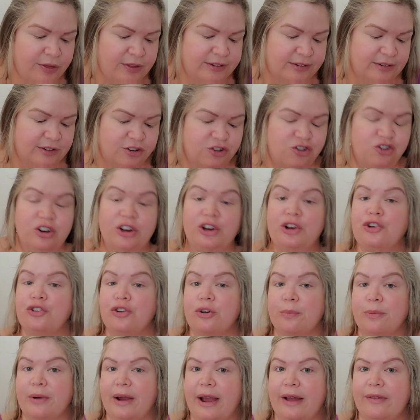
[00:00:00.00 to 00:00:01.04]
this is
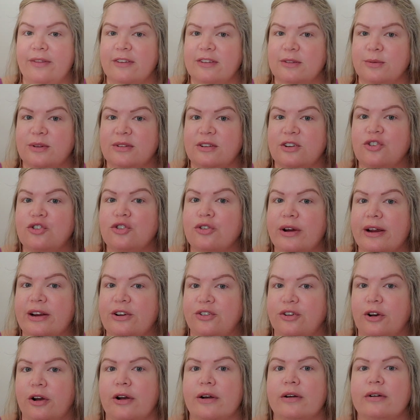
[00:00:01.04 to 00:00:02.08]
gingerbread. This was a trig
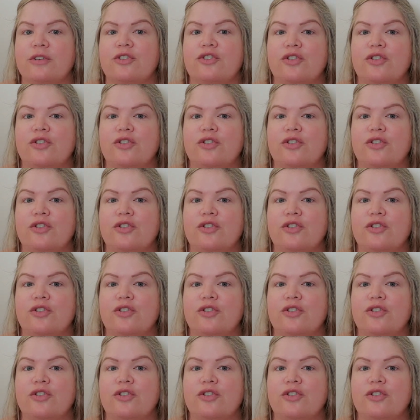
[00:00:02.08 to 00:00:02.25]
tart.